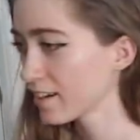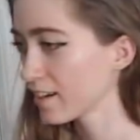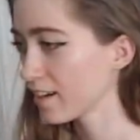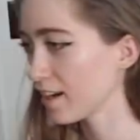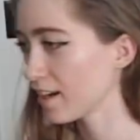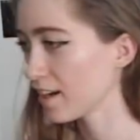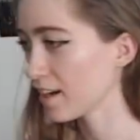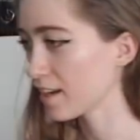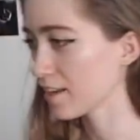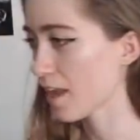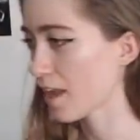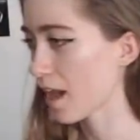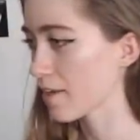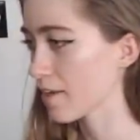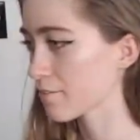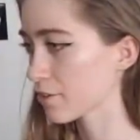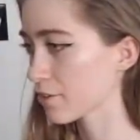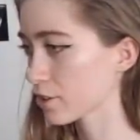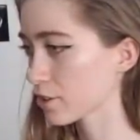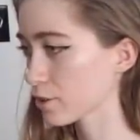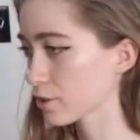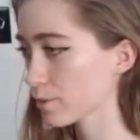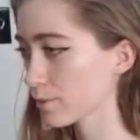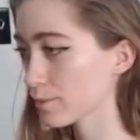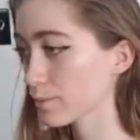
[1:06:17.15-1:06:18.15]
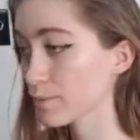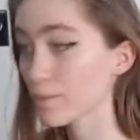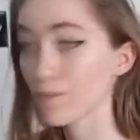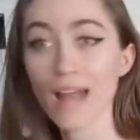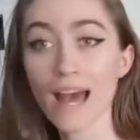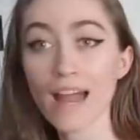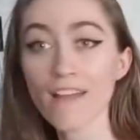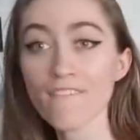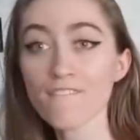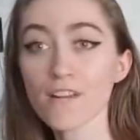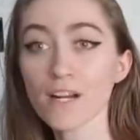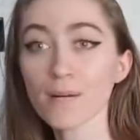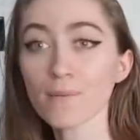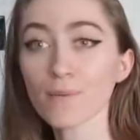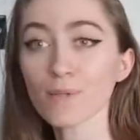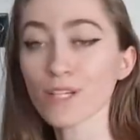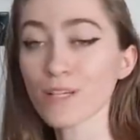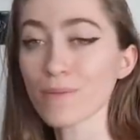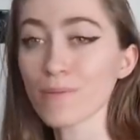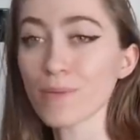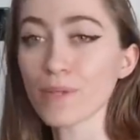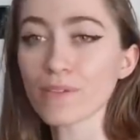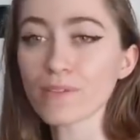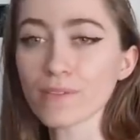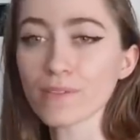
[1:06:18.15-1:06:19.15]
Uh, nonverbal, nonverbal
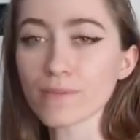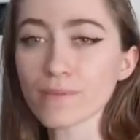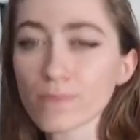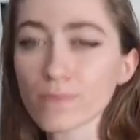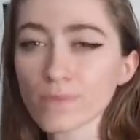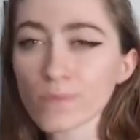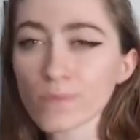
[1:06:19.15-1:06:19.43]
communication.